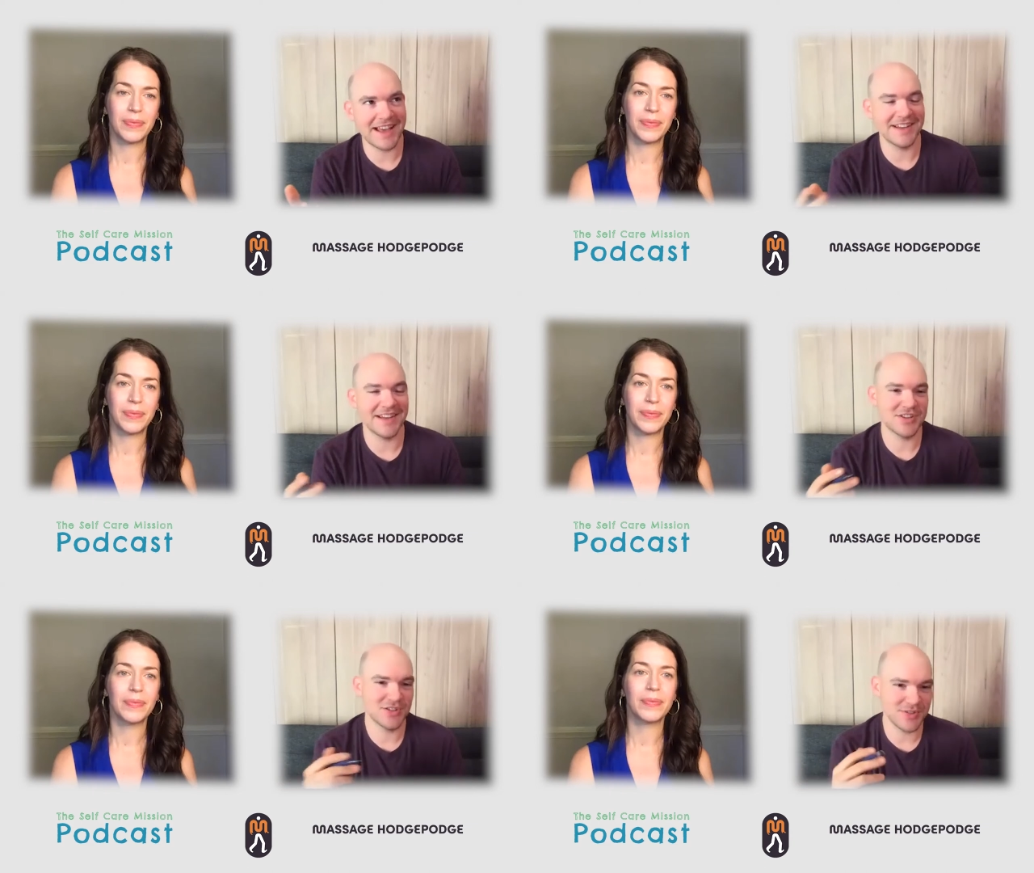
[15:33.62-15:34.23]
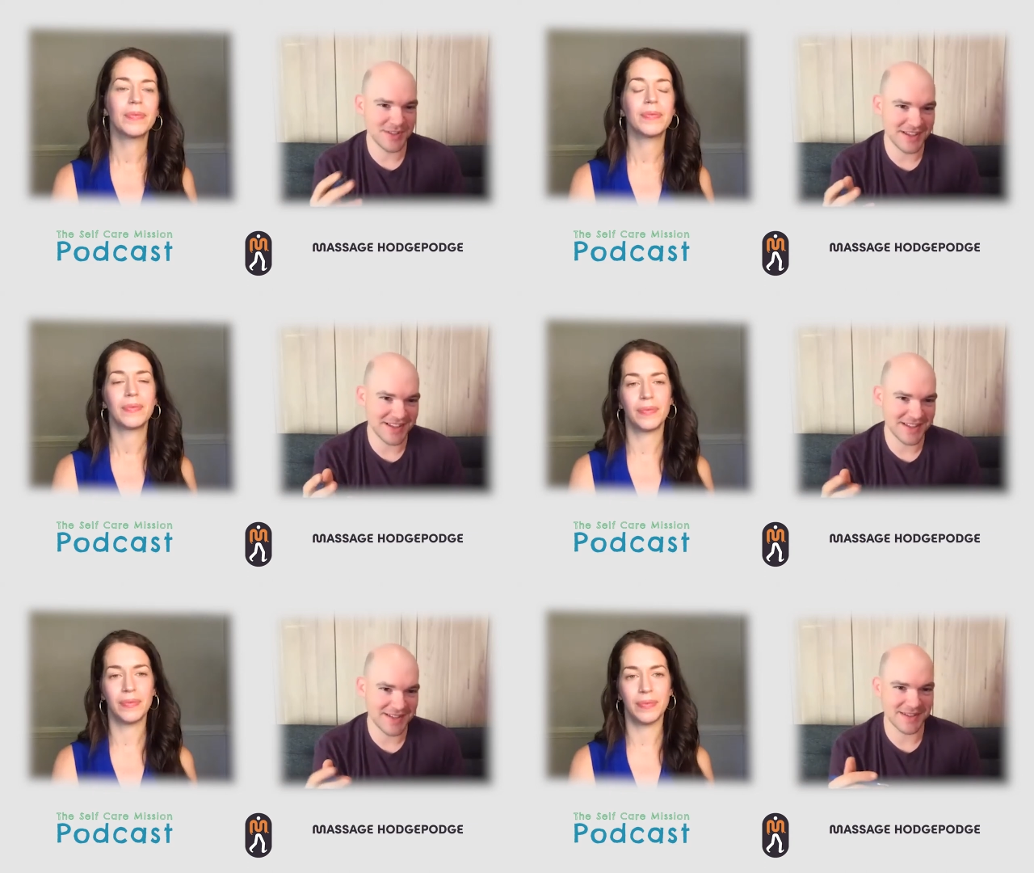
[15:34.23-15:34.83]
Speaker 1: and I should do
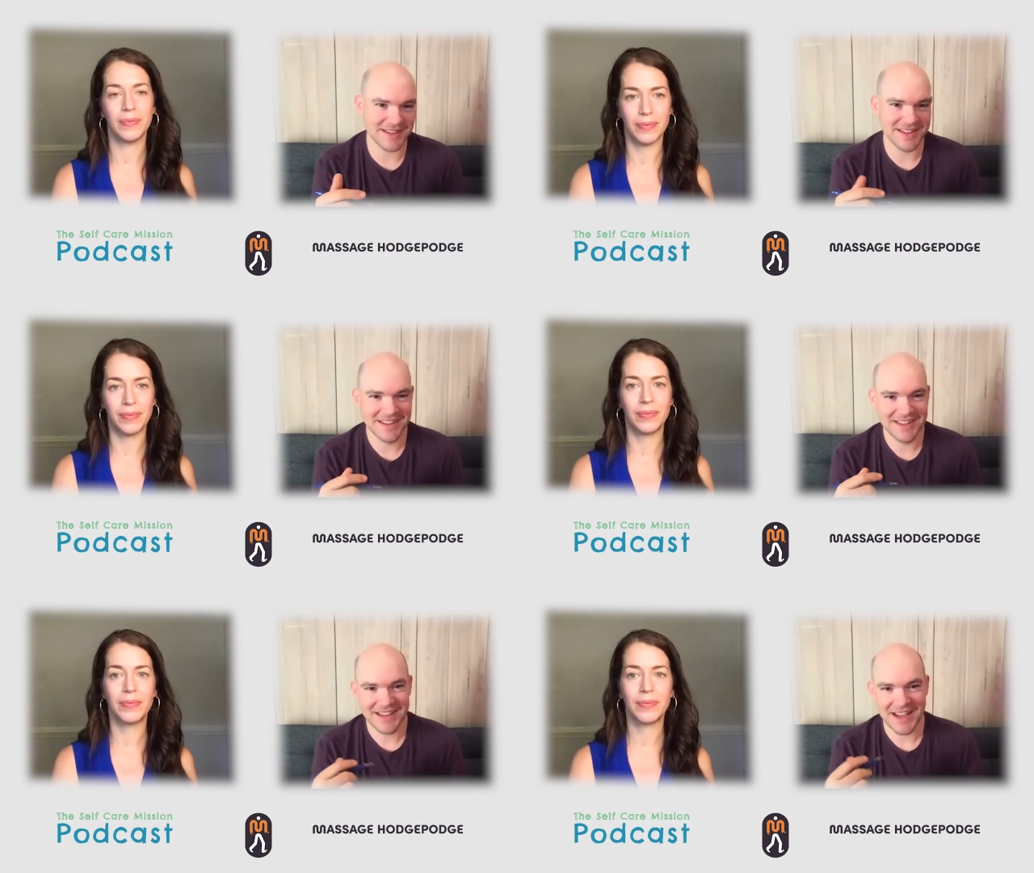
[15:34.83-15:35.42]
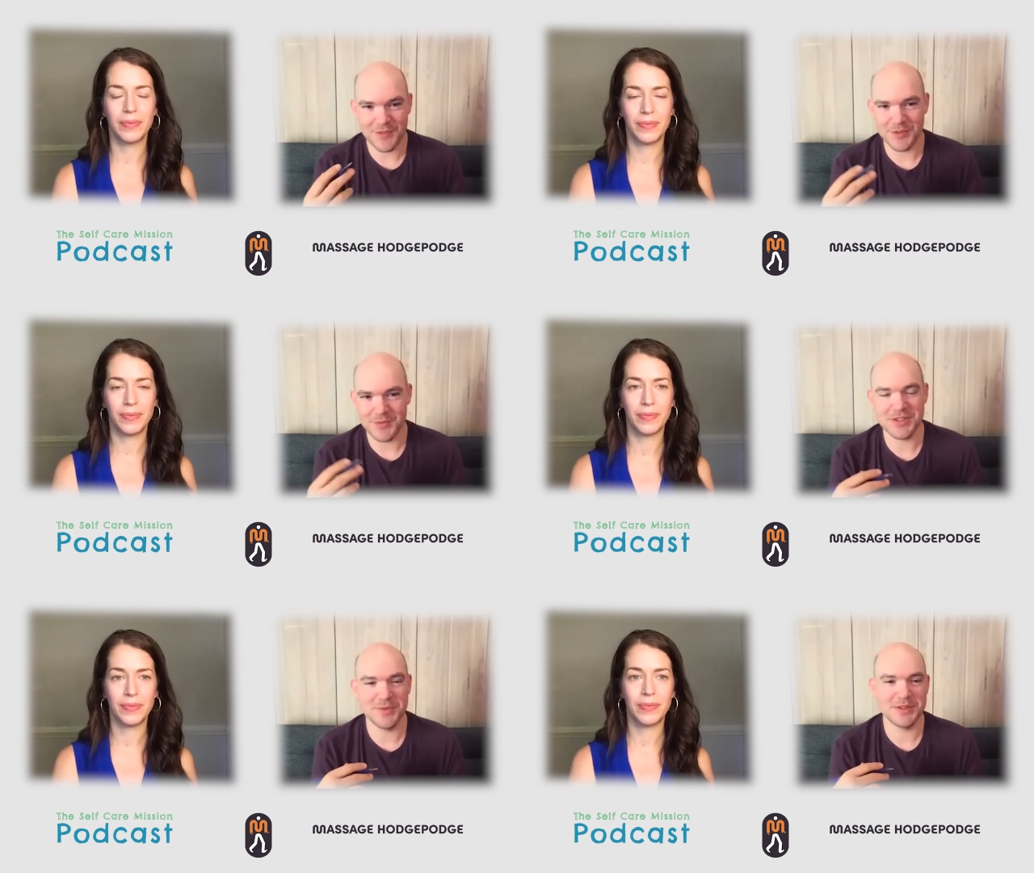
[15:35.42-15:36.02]
this. And I feel
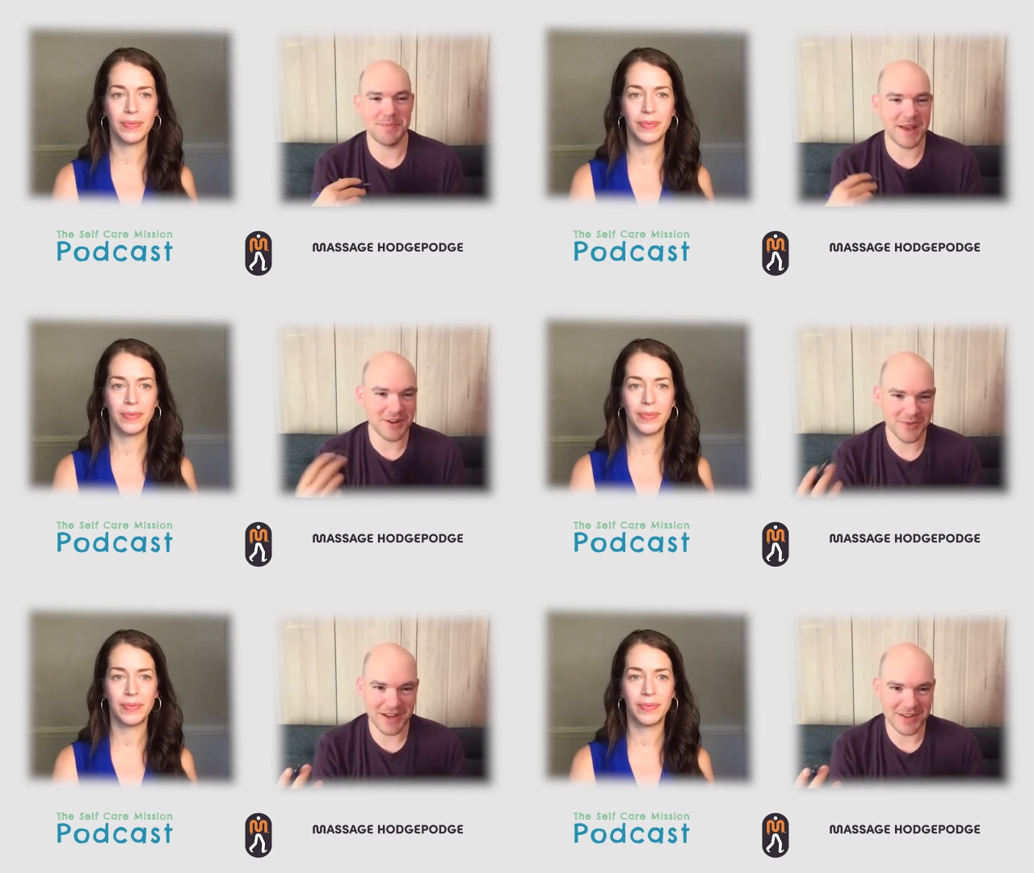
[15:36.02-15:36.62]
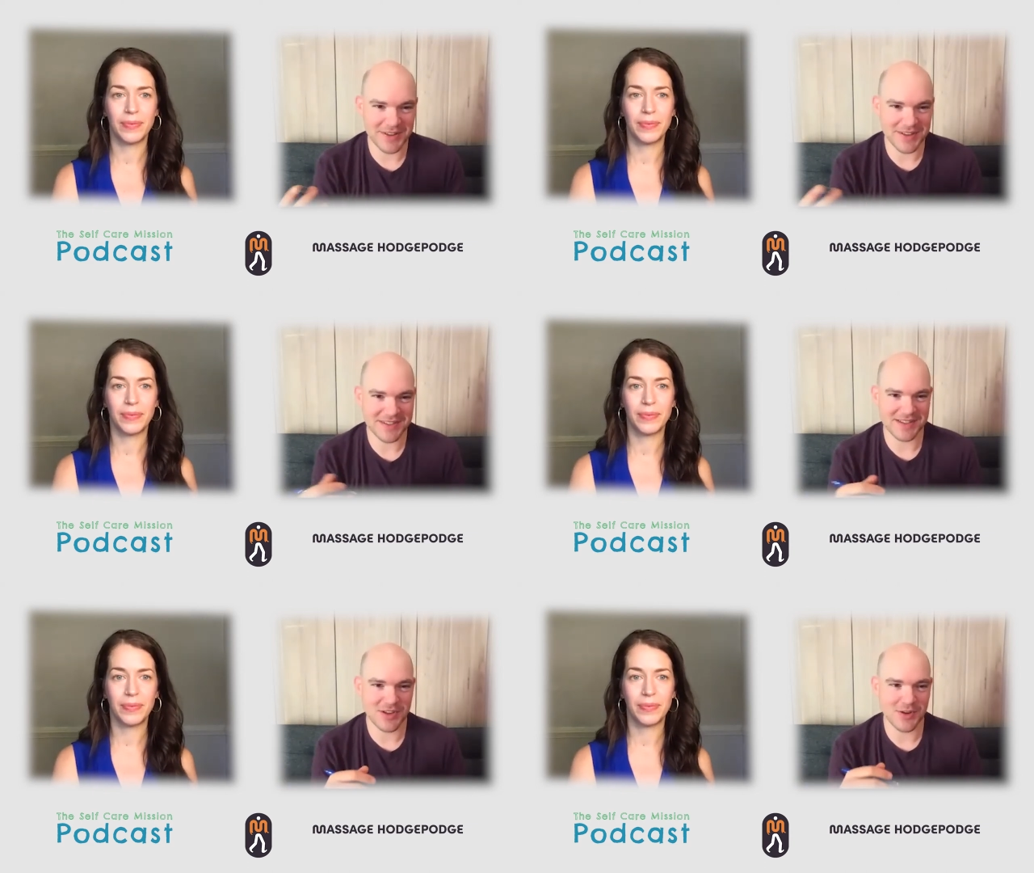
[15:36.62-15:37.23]
so much better when I do this thing.
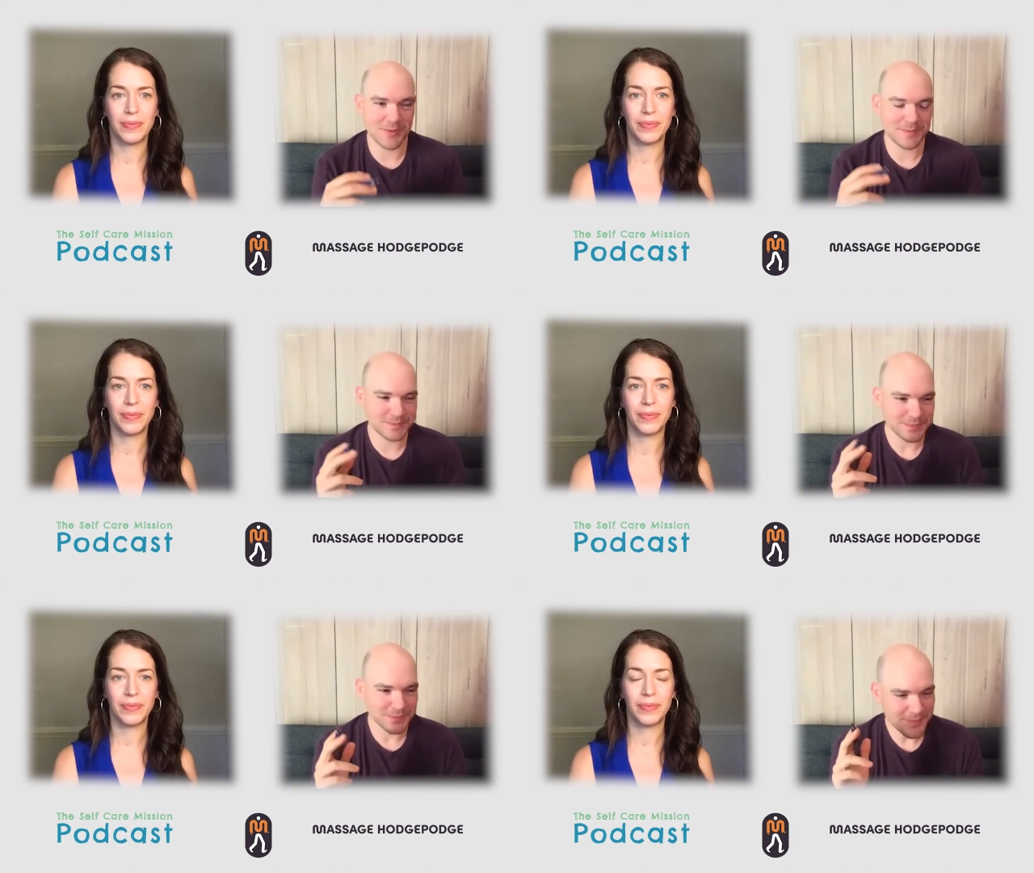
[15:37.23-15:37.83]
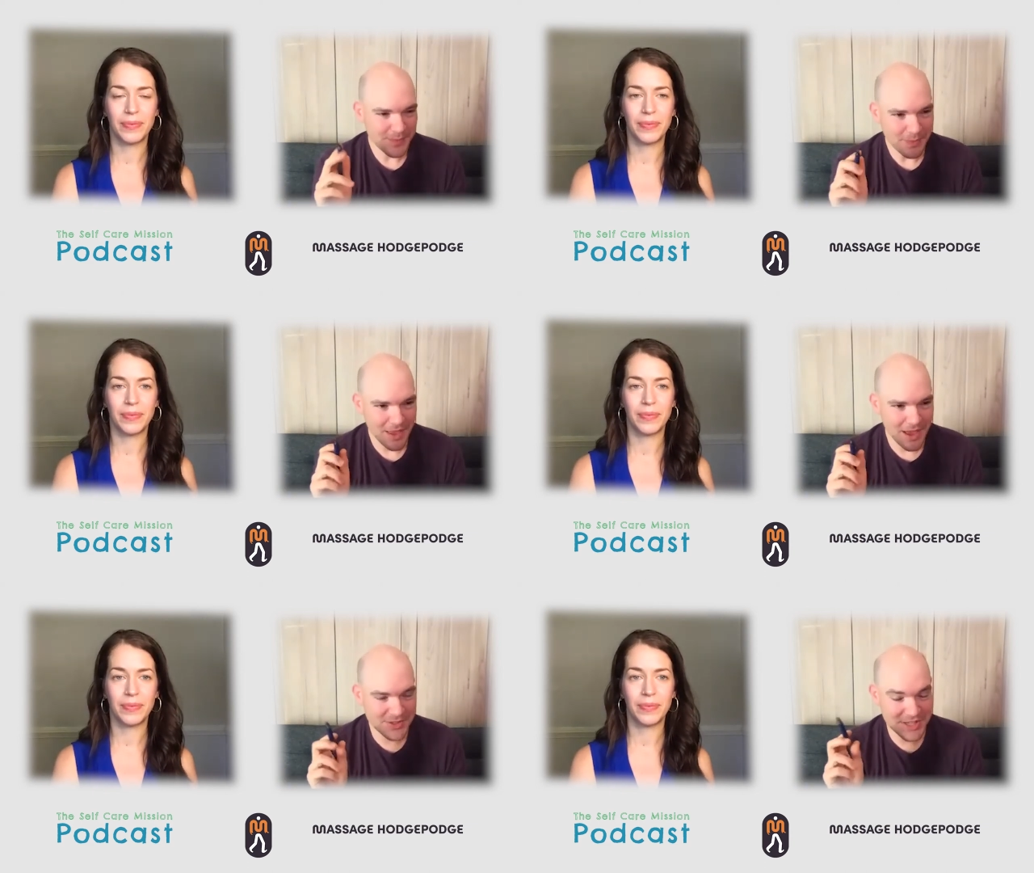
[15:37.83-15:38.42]
So
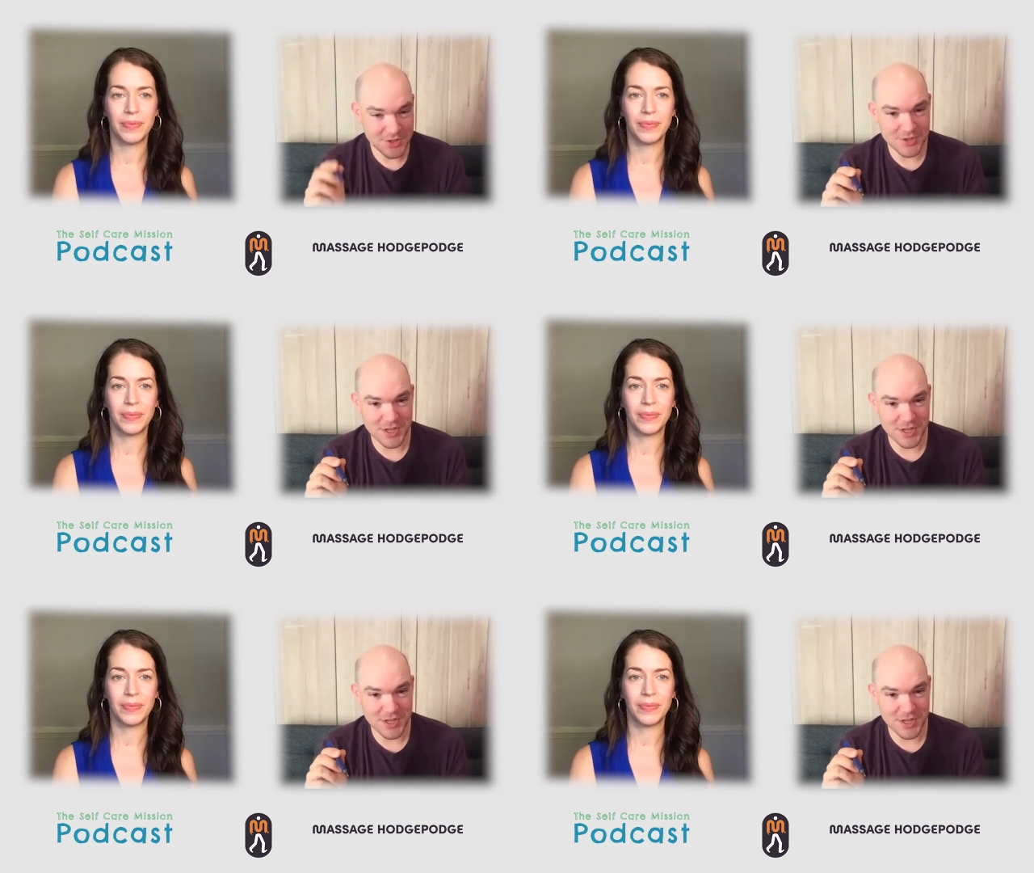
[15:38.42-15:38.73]
I was interested